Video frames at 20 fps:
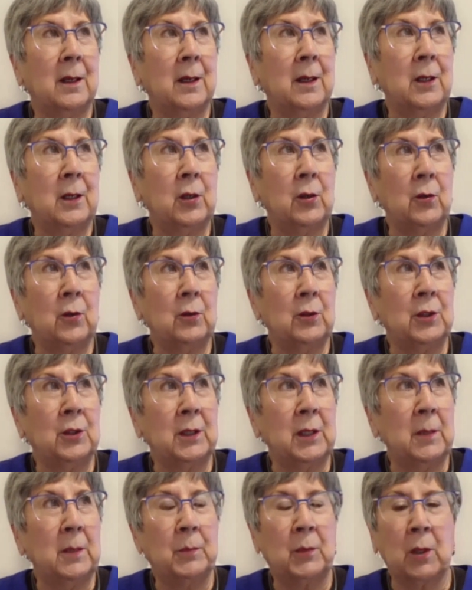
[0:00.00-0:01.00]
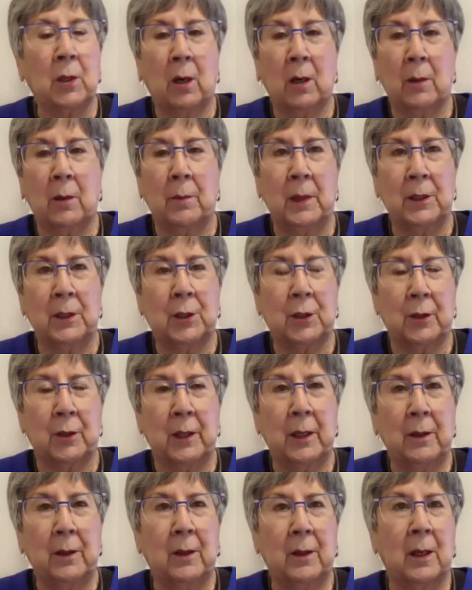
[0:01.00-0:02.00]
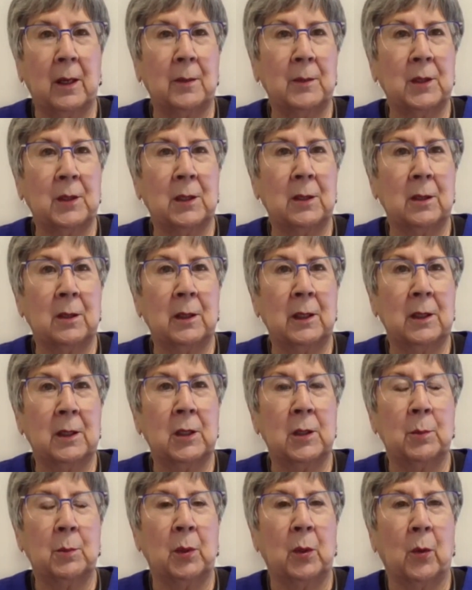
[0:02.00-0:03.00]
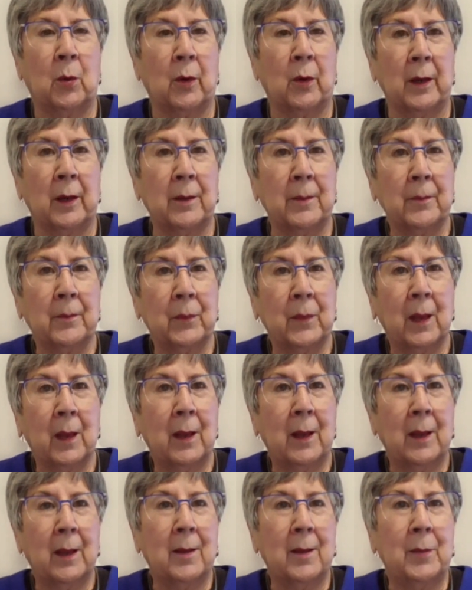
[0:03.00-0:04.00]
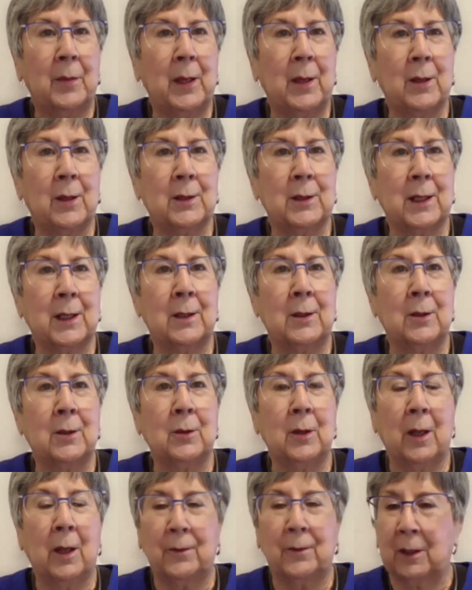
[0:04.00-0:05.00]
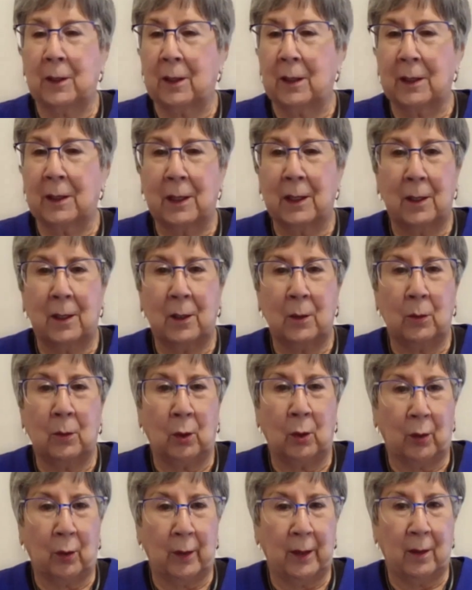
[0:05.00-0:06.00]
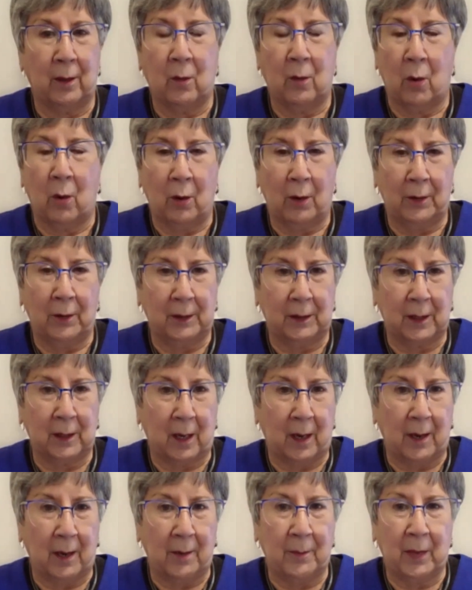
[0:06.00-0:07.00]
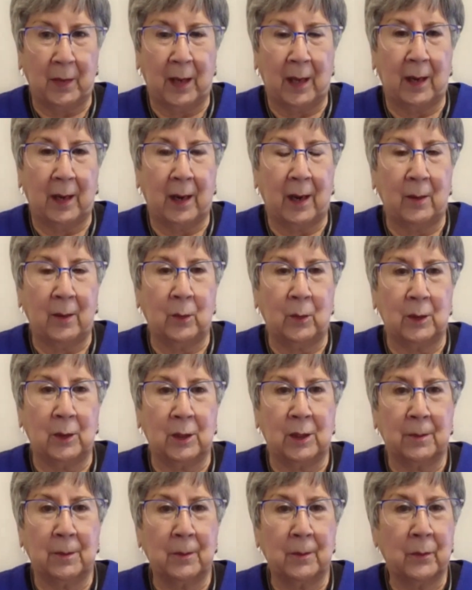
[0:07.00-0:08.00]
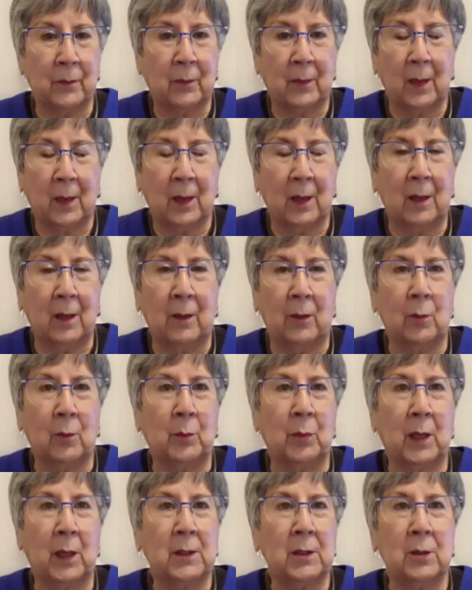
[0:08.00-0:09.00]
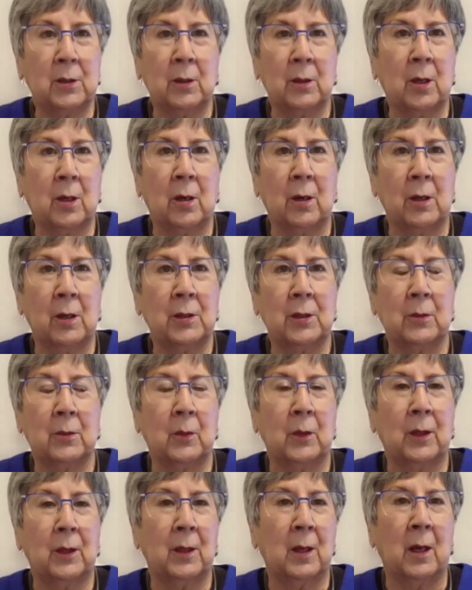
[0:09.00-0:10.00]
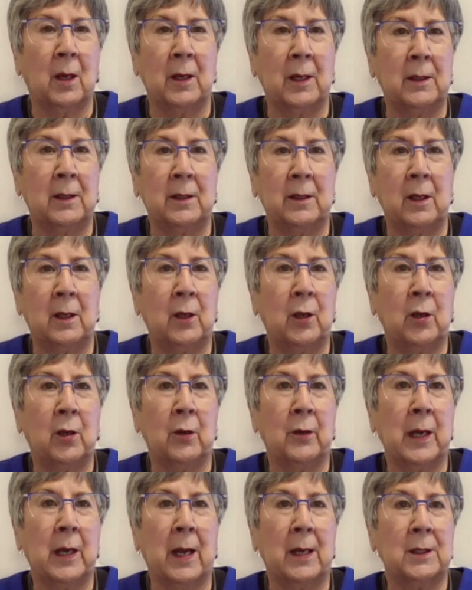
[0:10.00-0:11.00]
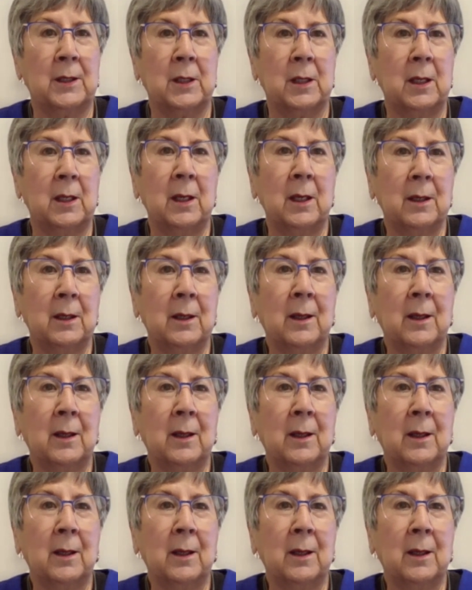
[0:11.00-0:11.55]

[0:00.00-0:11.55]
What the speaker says: huge, deep, dark mystery that I'm still exploring because I do love to continue learning all the time. And I was either blessed or cursed with unending curiosity.